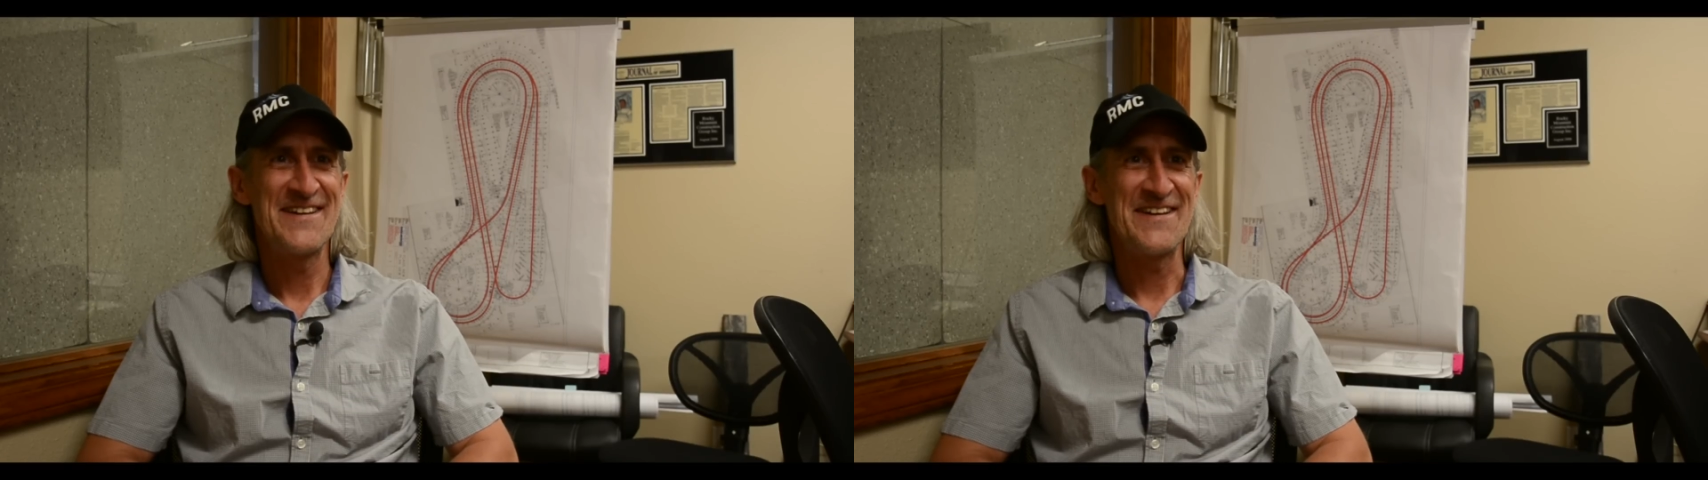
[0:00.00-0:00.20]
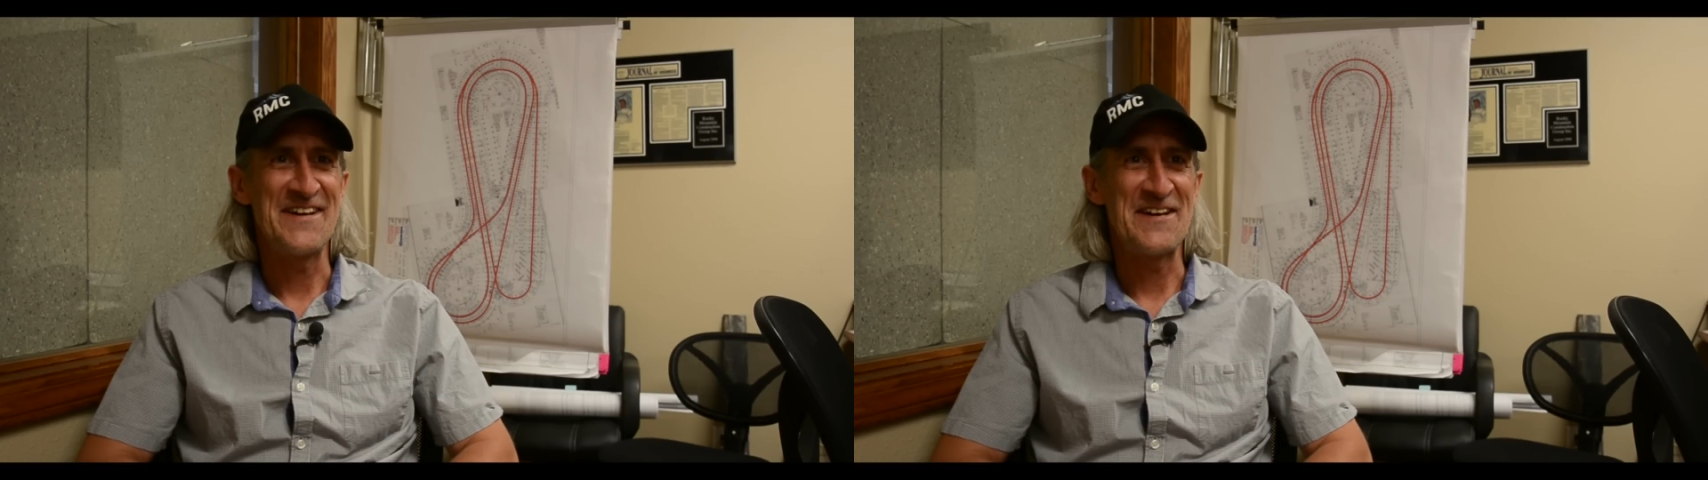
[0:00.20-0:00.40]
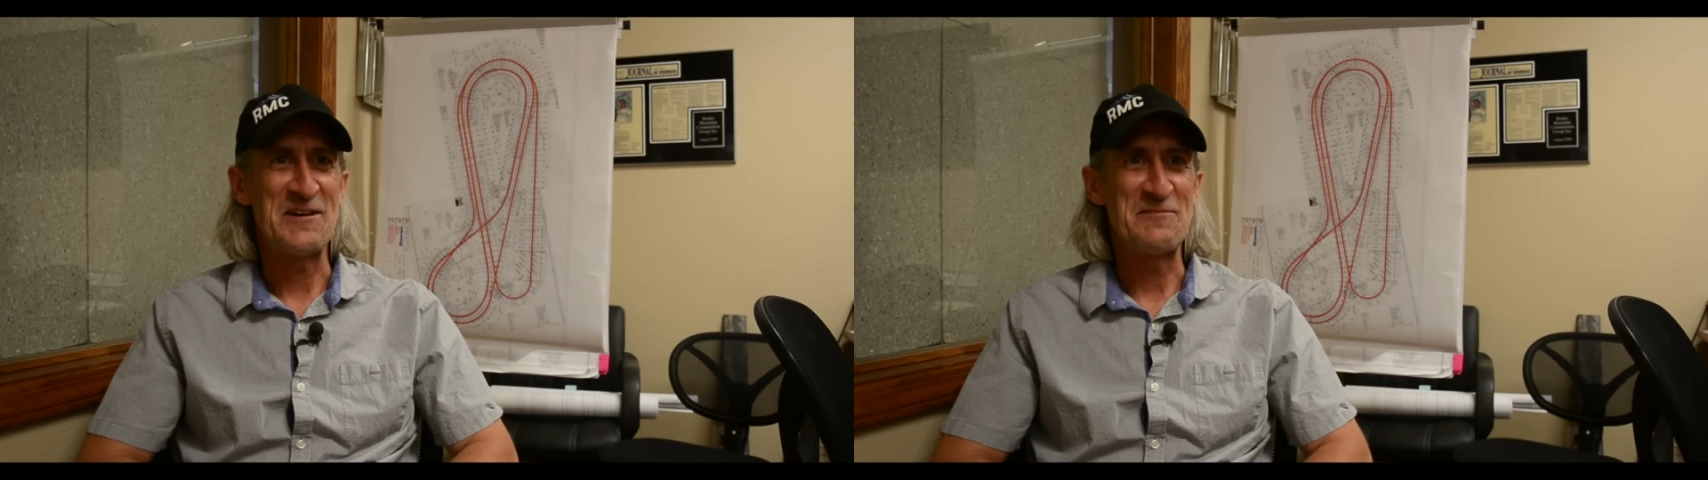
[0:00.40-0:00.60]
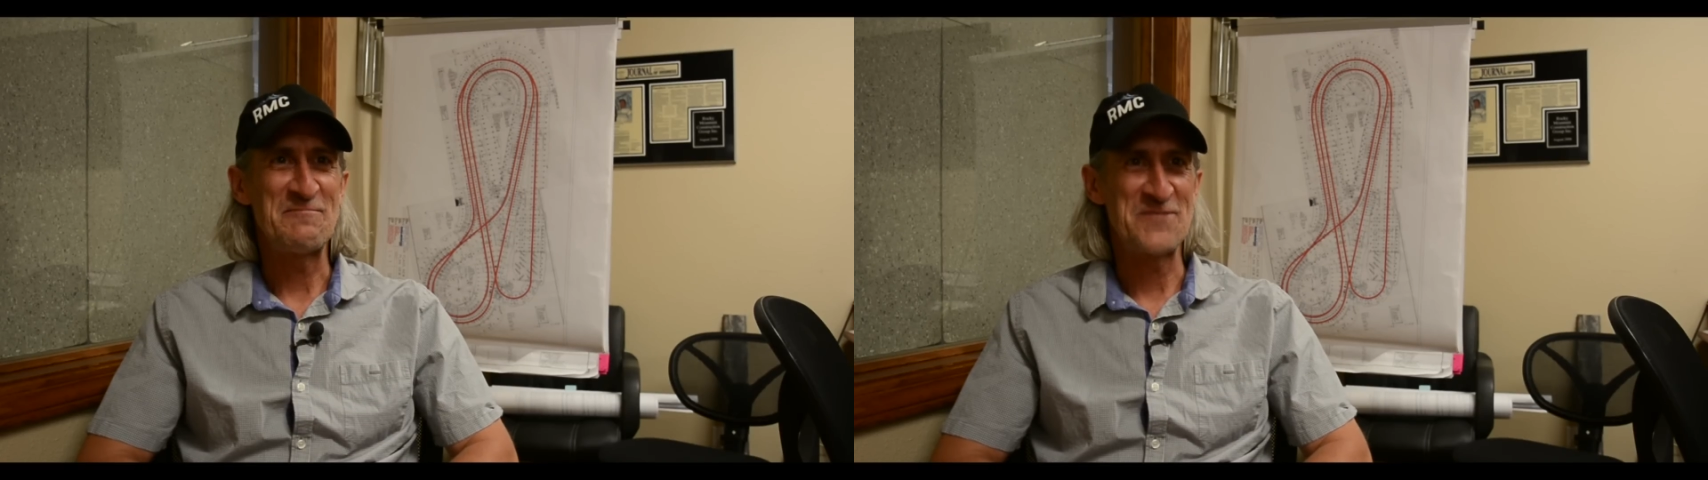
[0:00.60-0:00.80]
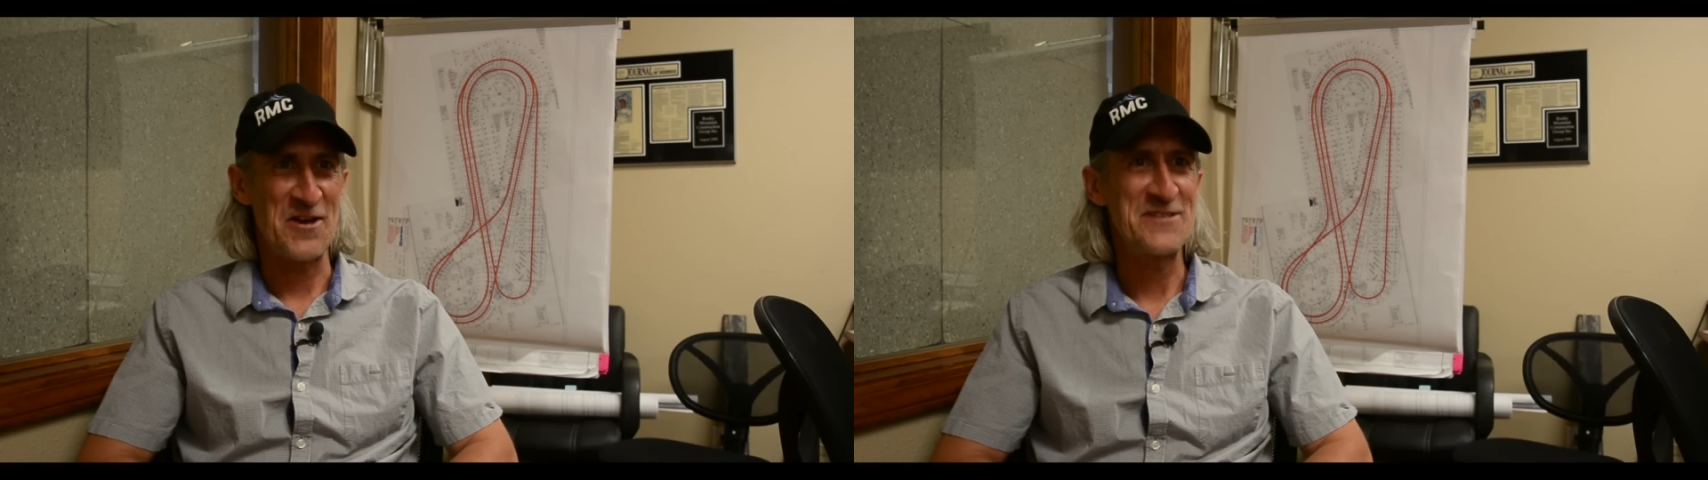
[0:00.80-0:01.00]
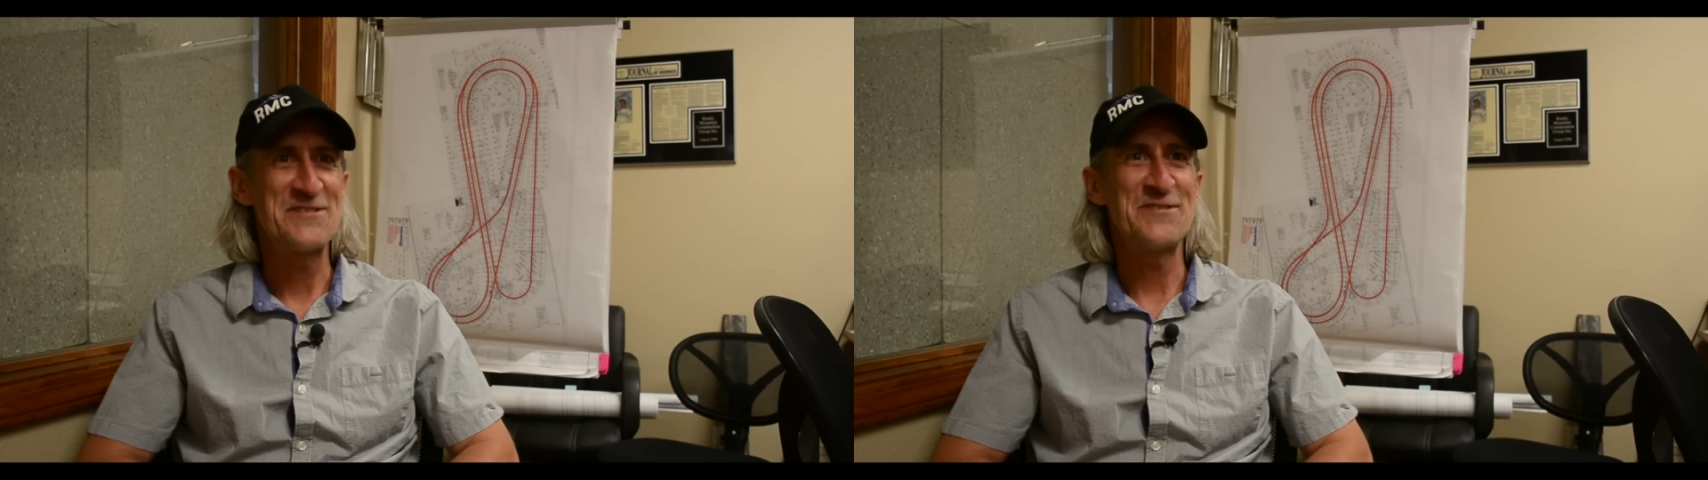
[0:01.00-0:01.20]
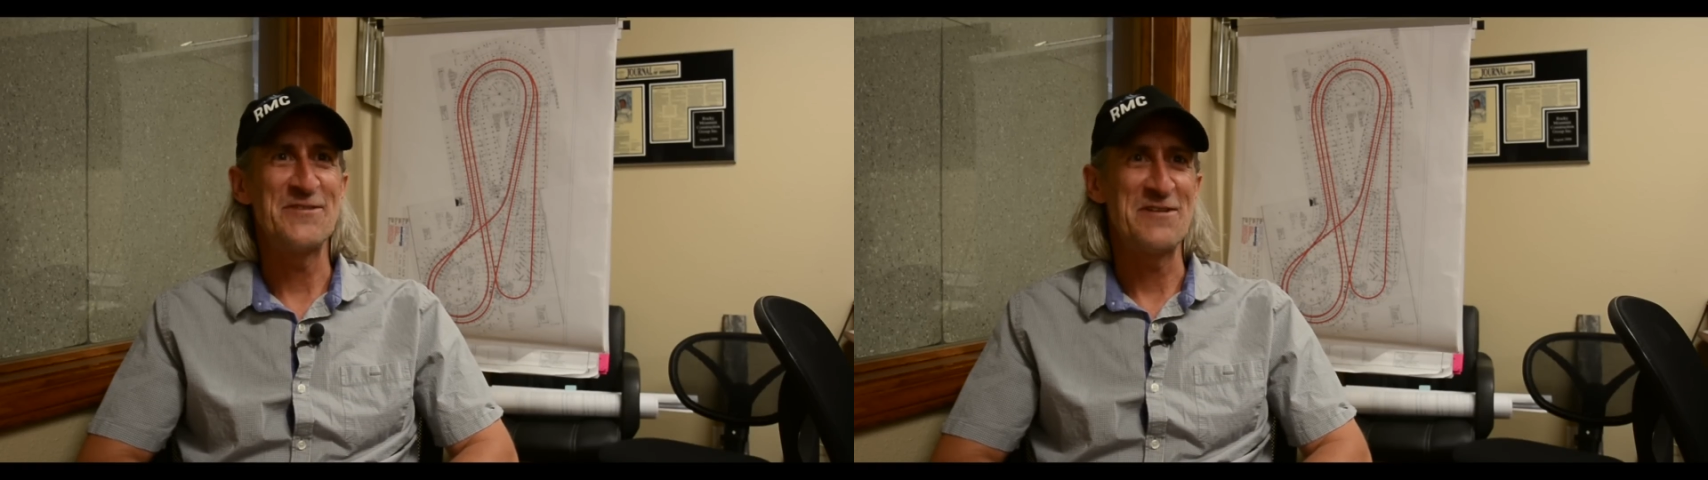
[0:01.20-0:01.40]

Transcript: uh, talking to